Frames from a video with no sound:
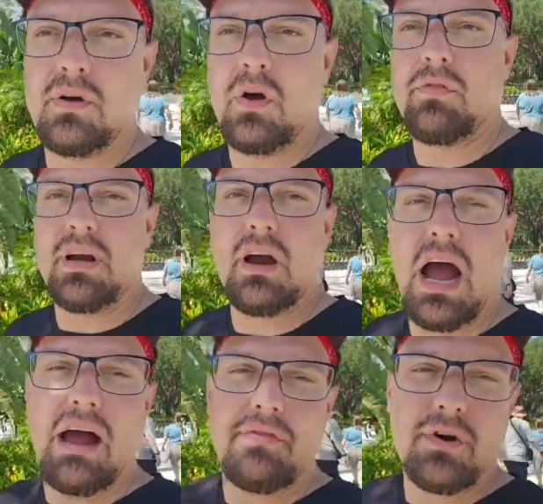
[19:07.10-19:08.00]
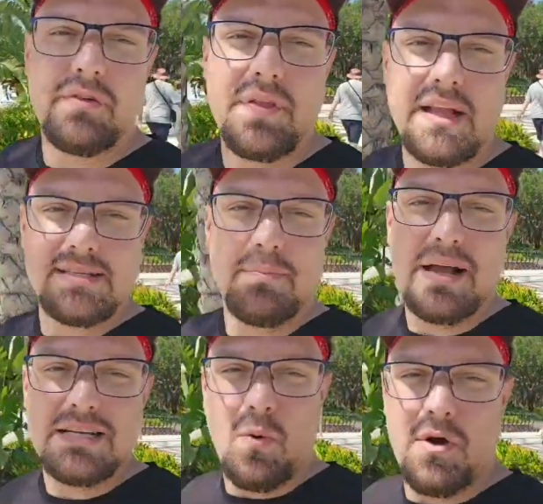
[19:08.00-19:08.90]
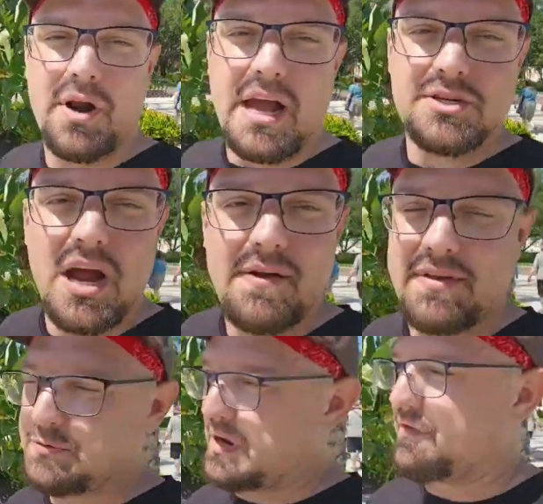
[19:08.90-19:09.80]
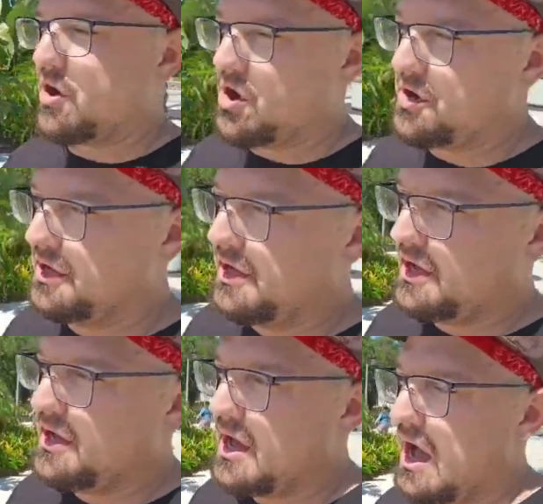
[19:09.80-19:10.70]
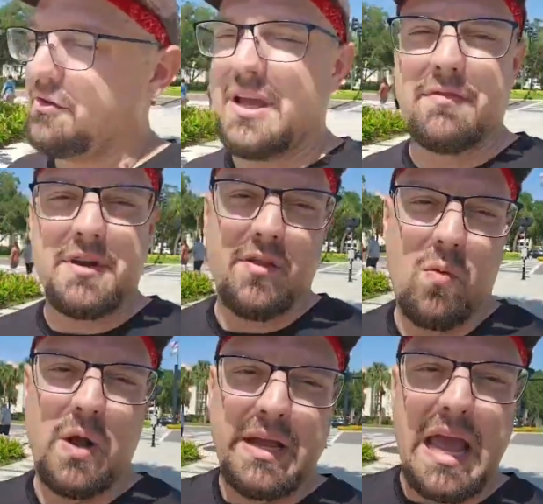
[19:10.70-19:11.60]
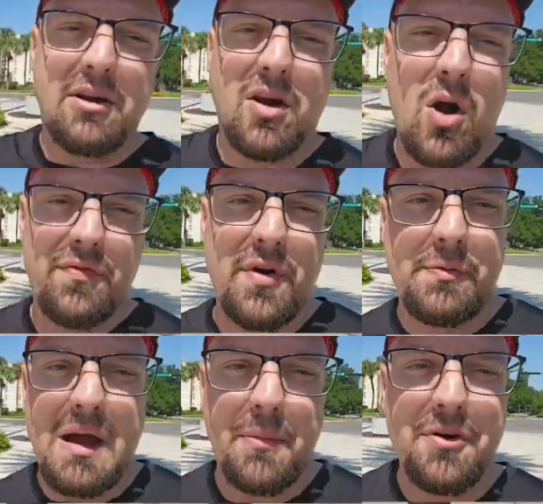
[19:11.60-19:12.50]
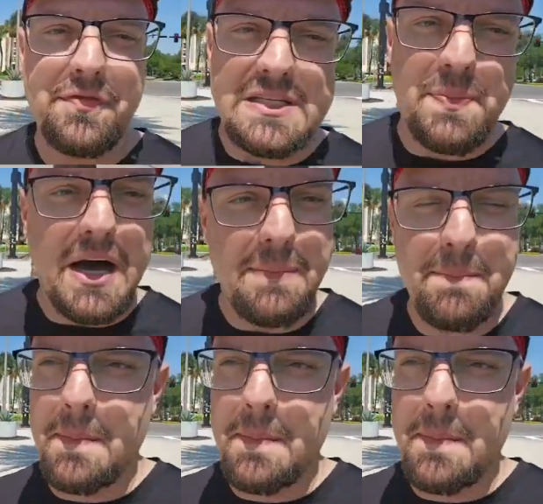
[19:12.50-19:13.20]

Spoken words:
over here. I've heard that that's the best one on iDrive. That's what I've heard. I've only ever done the one Gator Golf over by Murphy's Pub.